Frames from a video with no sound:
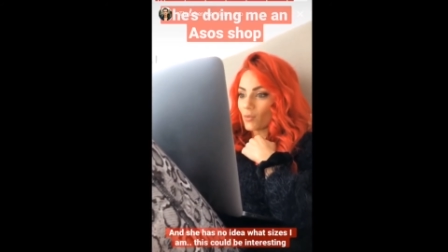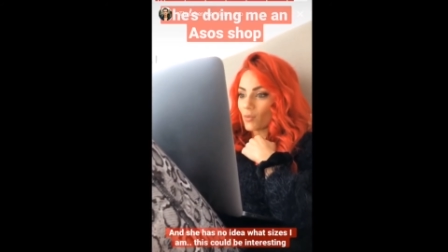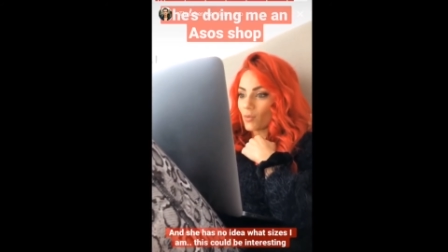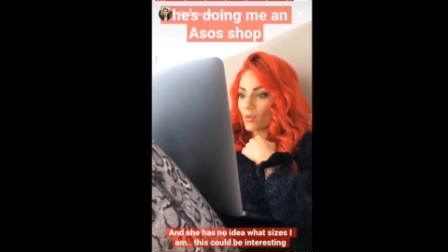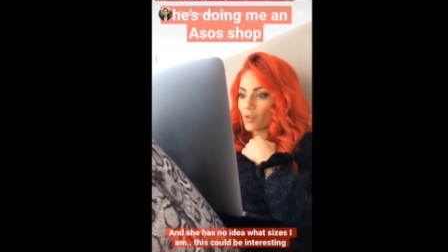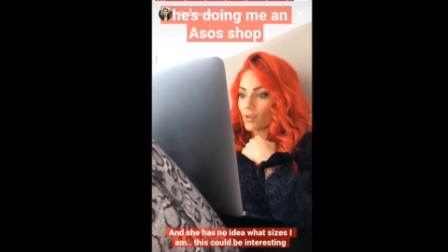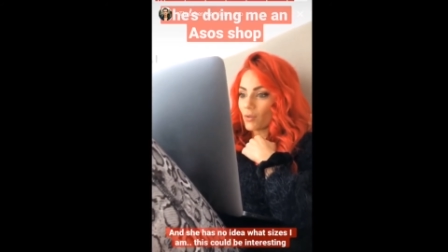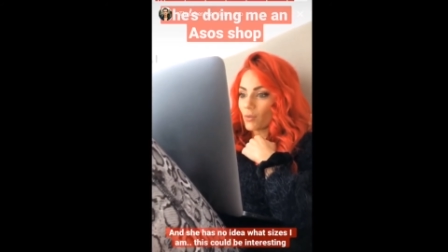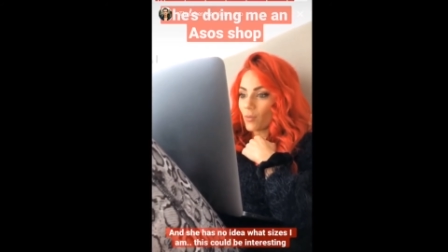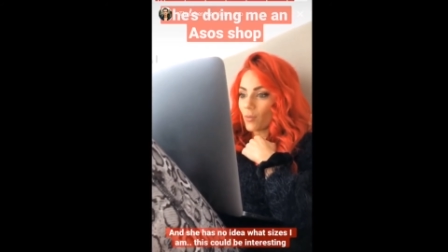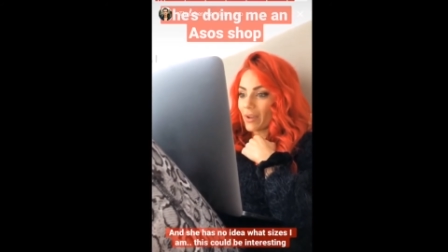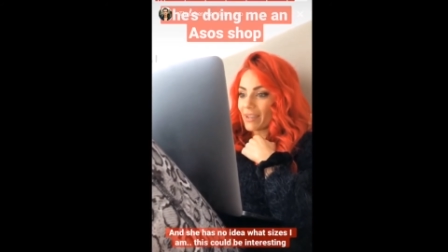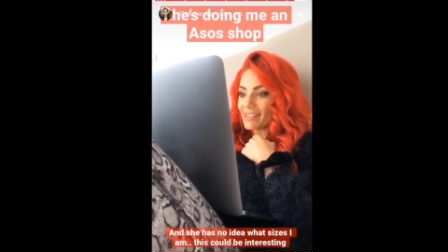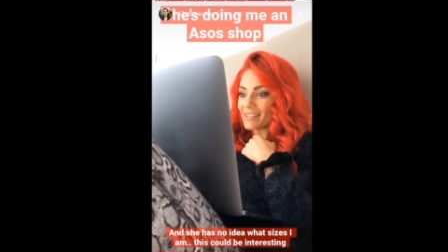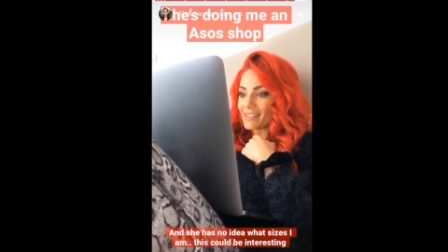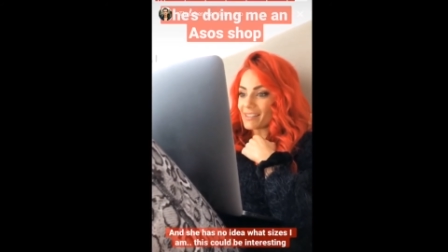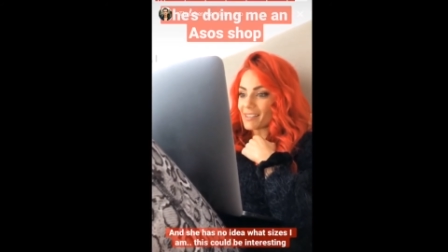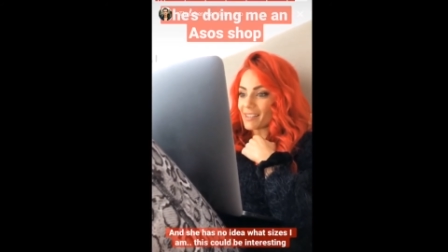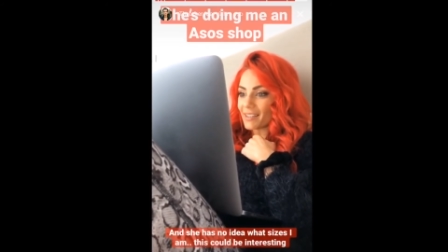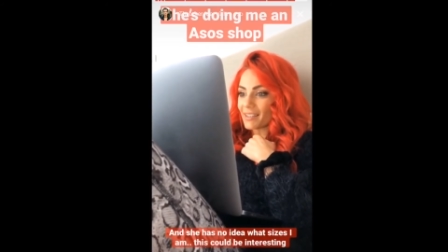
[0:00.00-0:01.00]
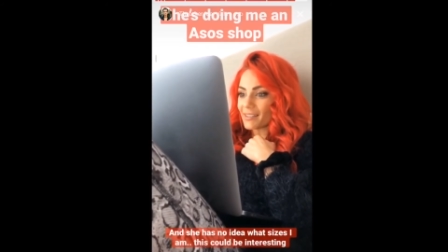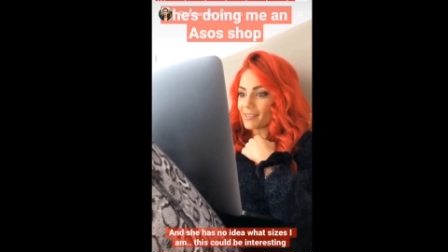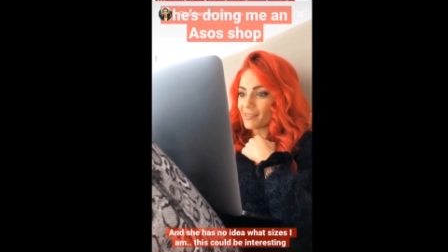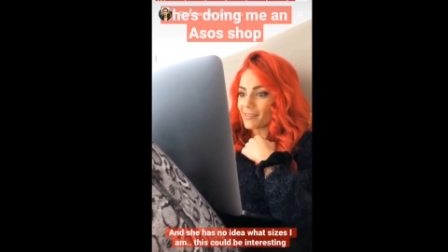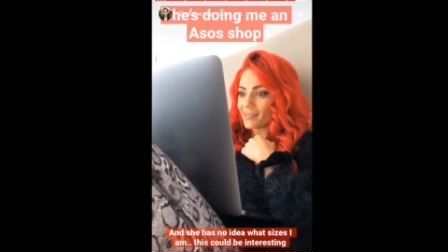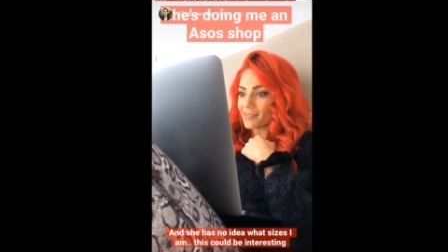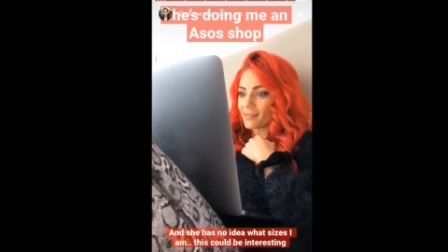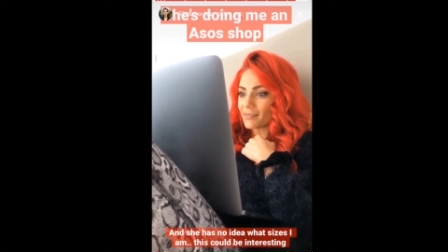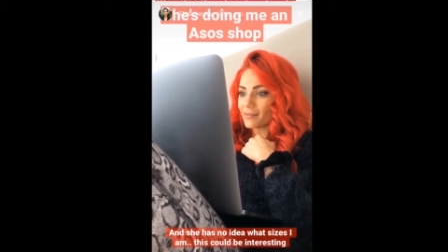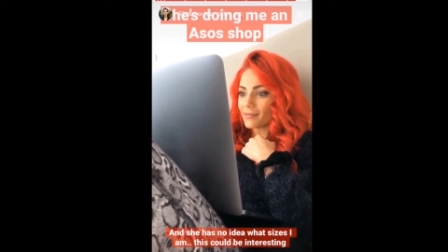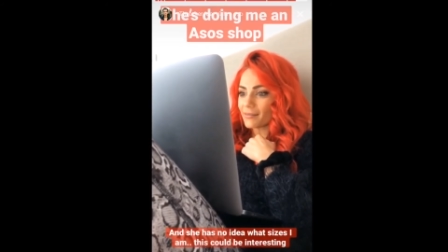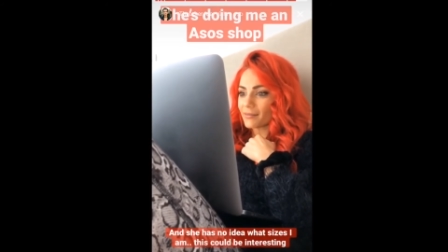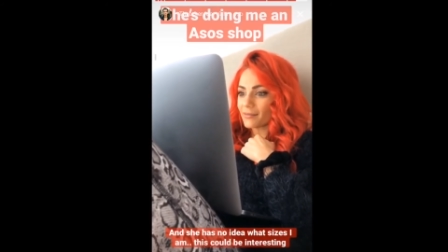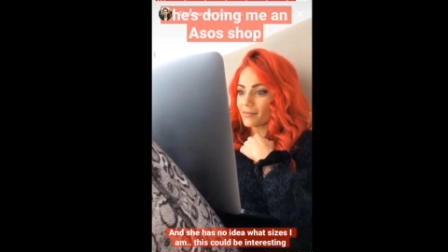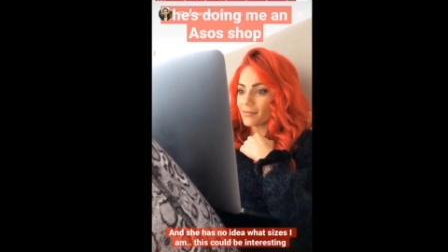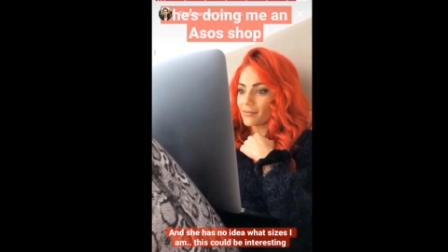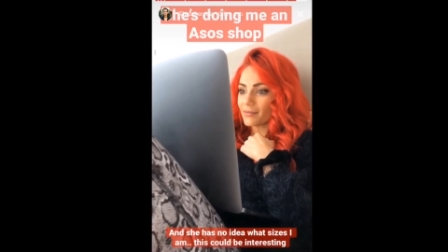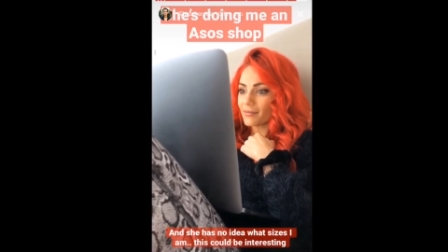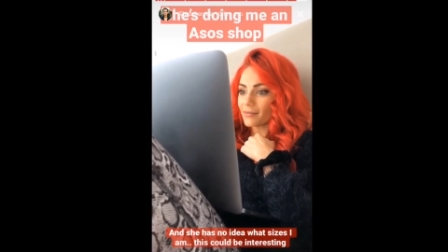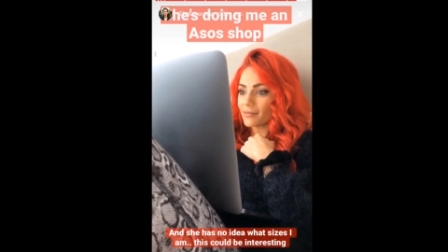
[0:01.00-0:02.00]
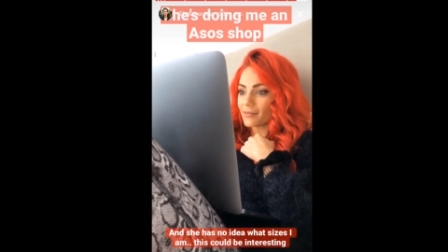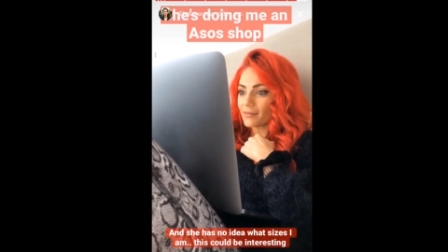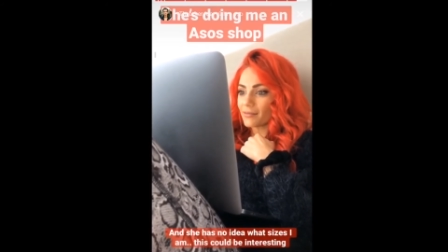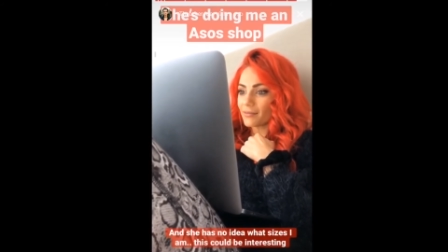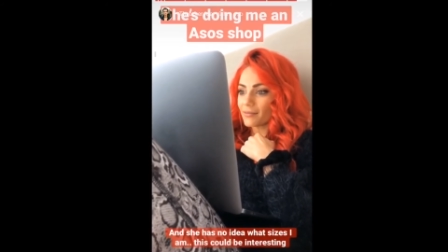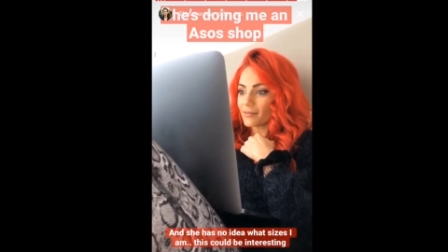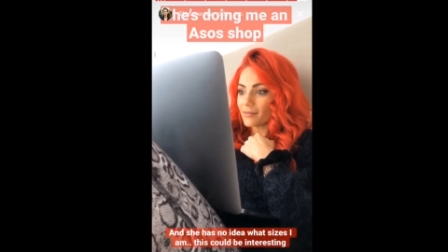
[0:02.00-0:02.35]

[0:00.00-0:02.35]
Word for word: what your waist is.